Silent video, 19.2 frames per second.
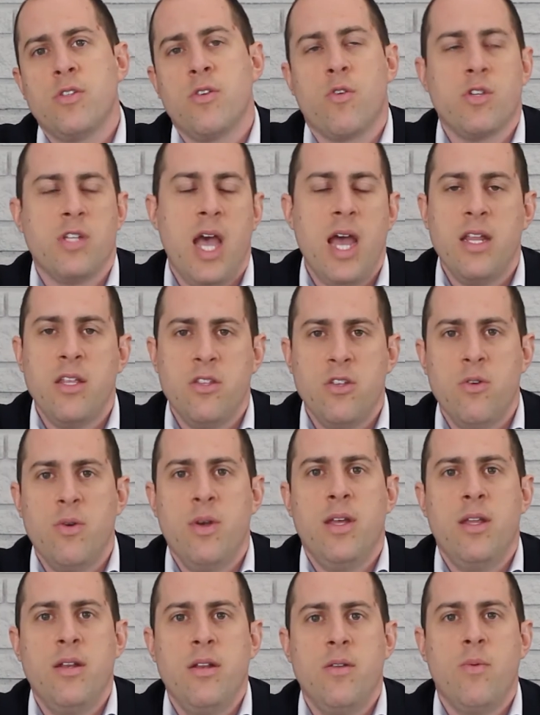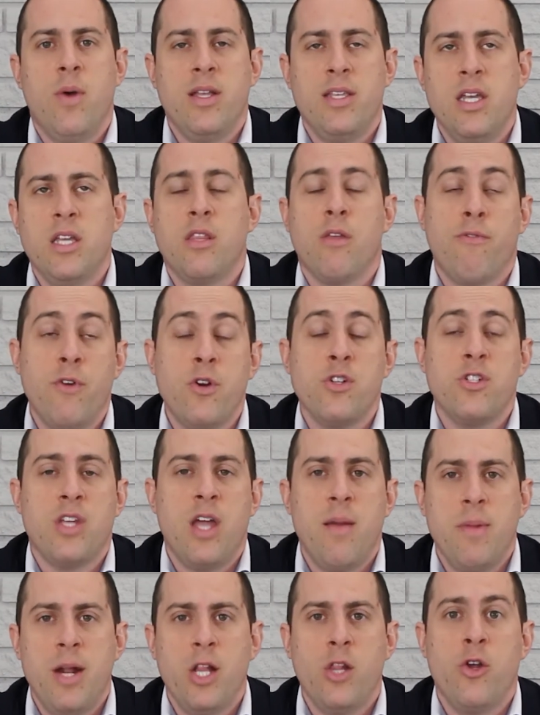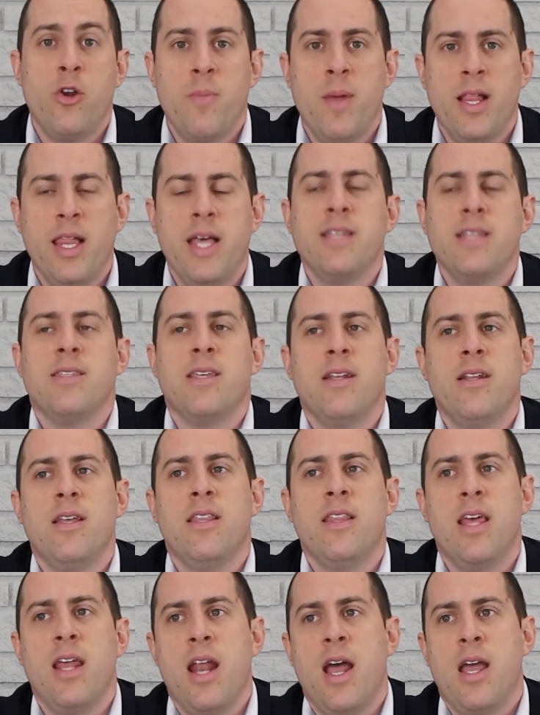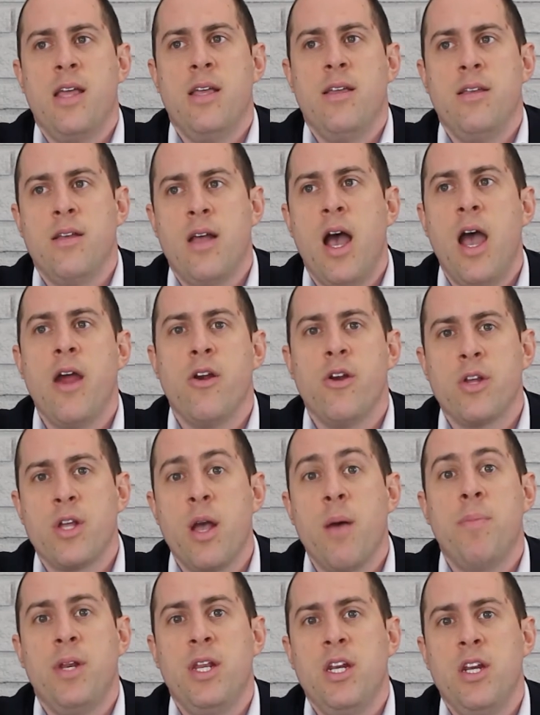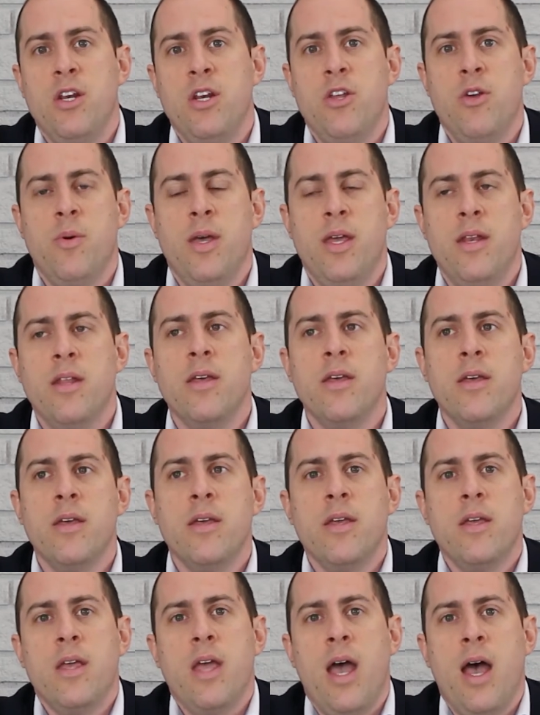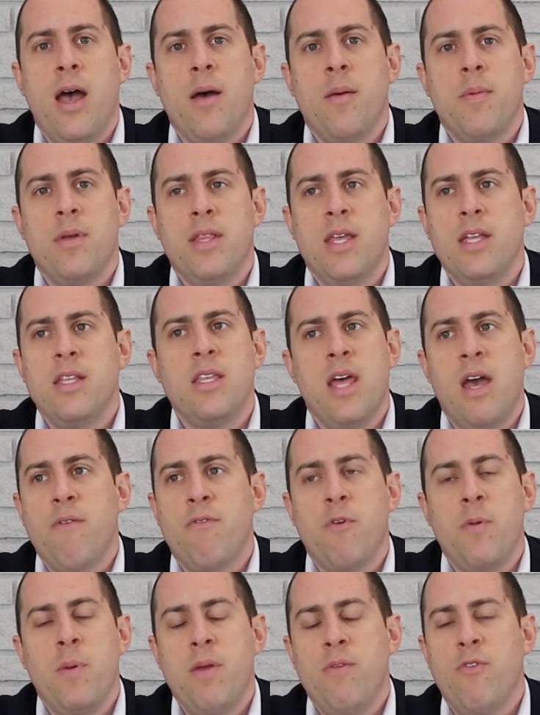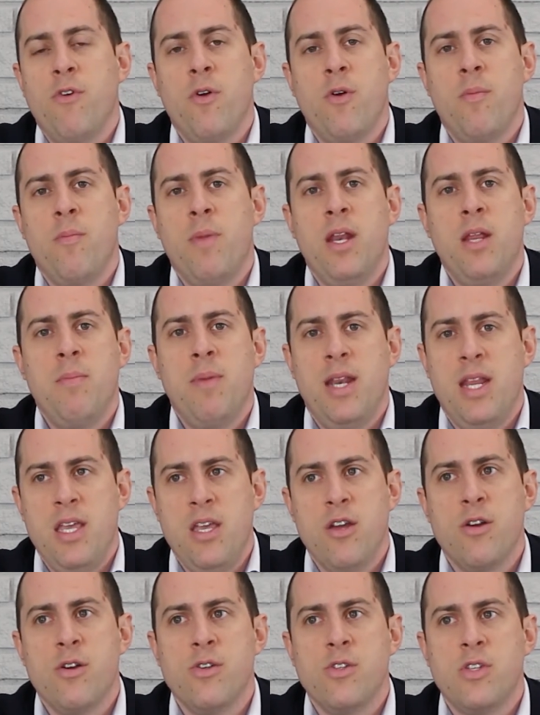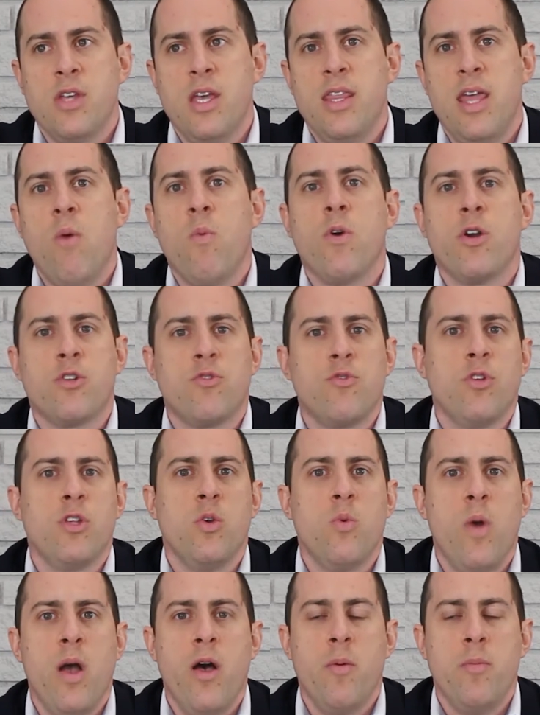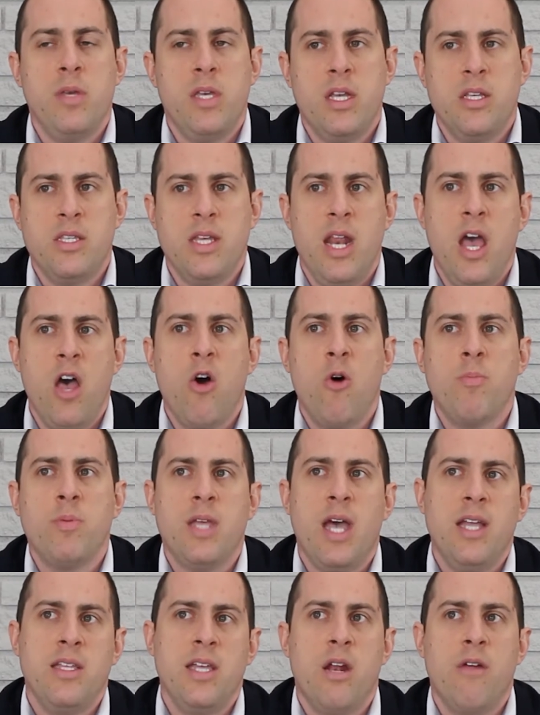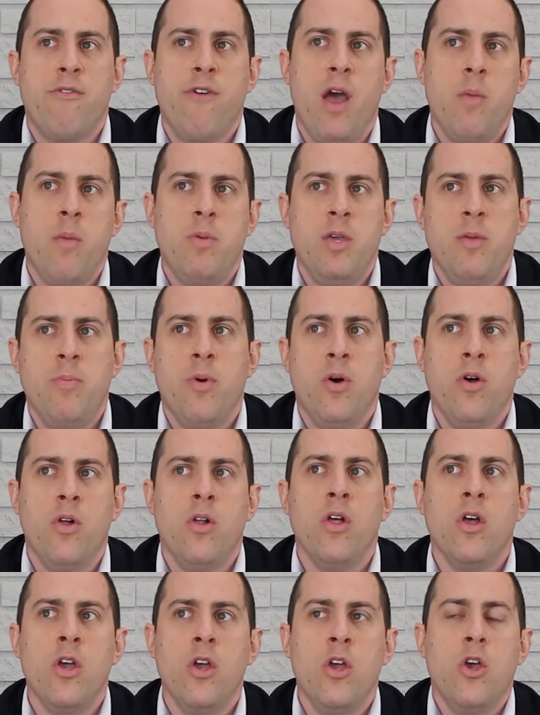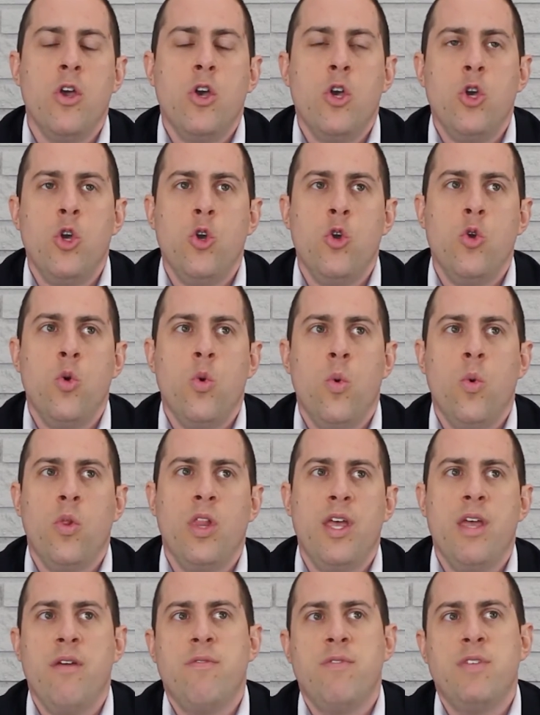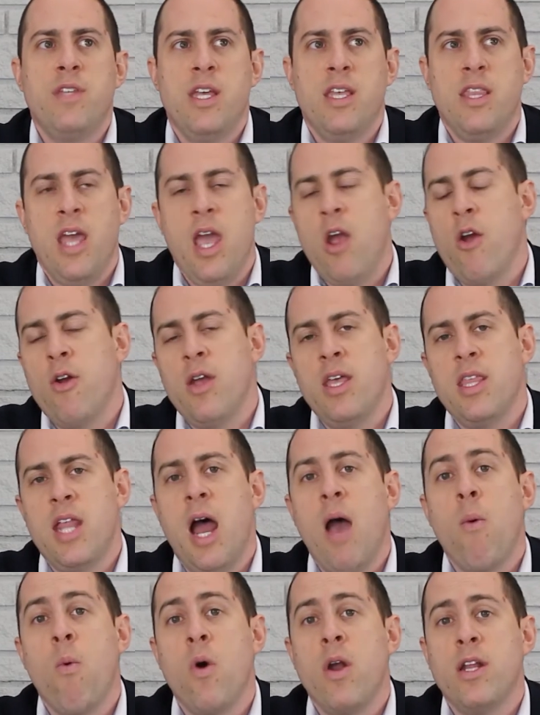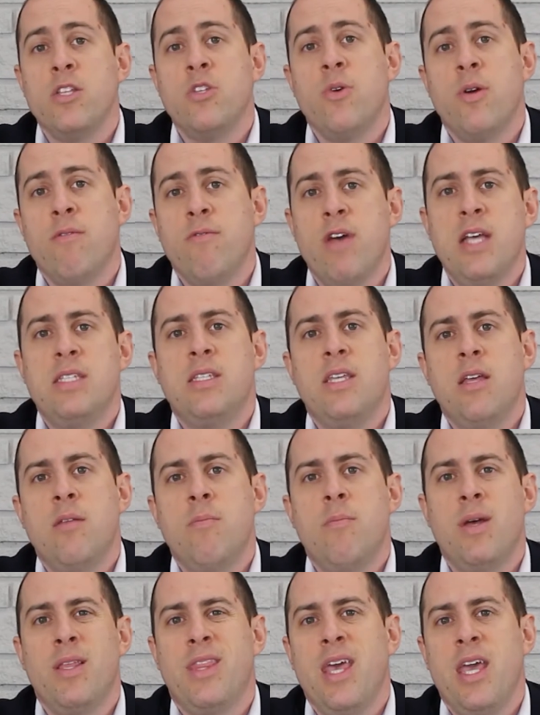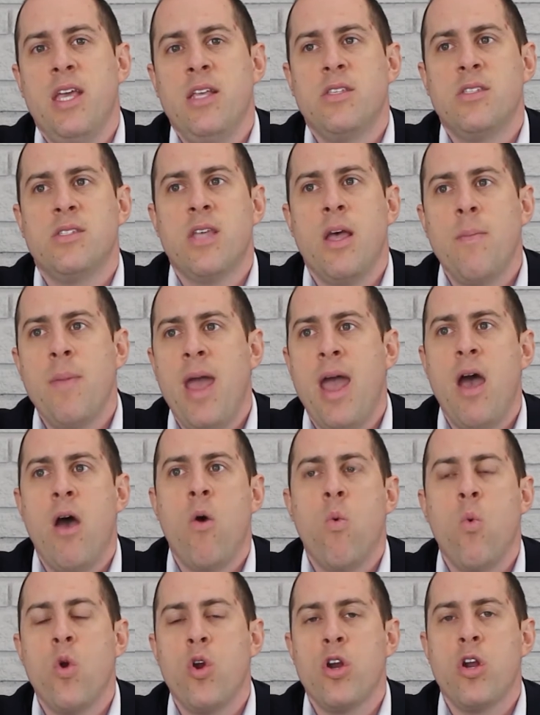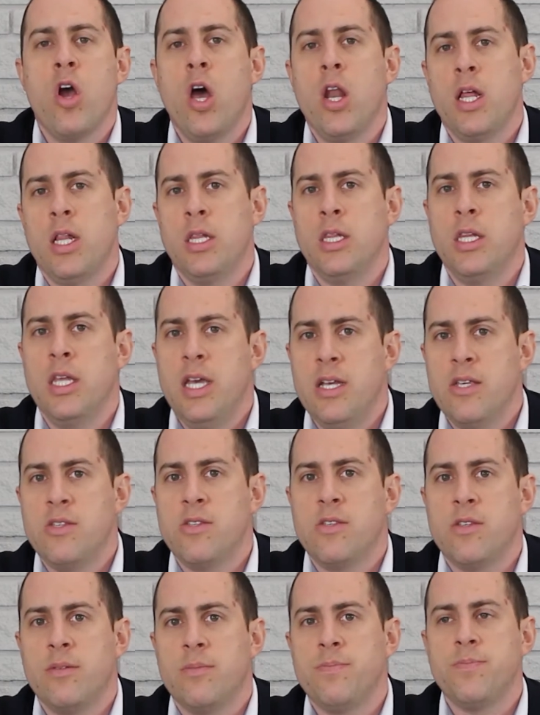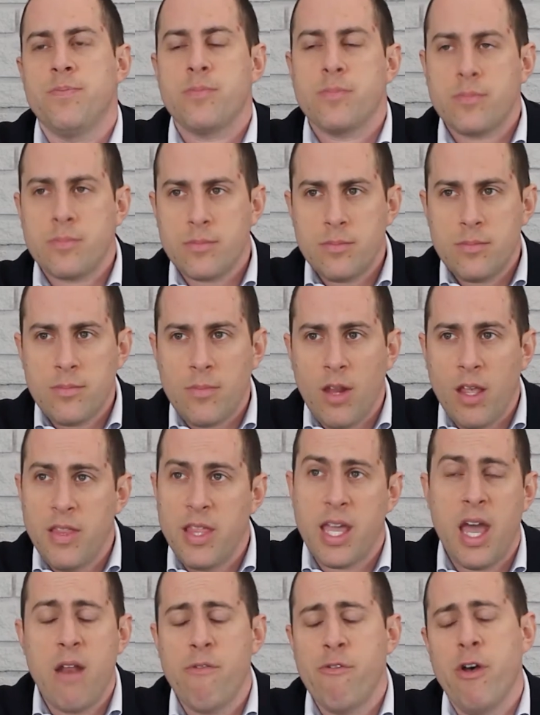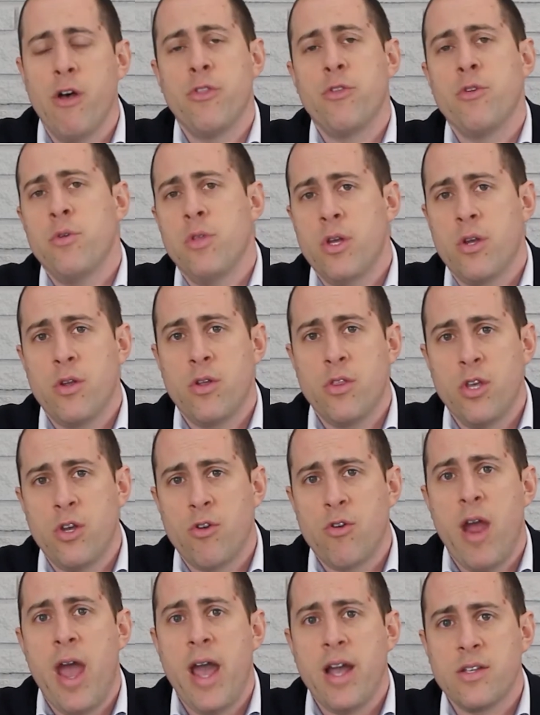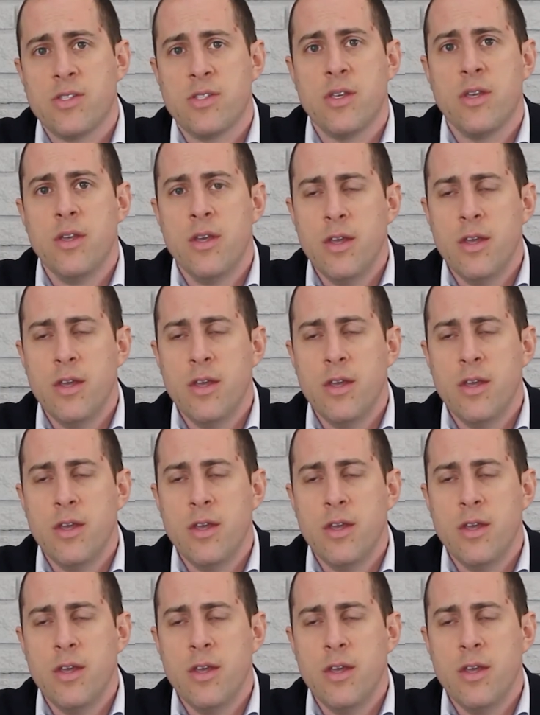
Of course, I didn't do it. Well, I did it the first time, and I learned my lesson. And then I hired a company to do it. And they did that for me for many, many years. And that worked really well because it helped identify people who lived in the area that I wanted to invest in, but they somehow weren't on a list. They kind of fell through the cracks.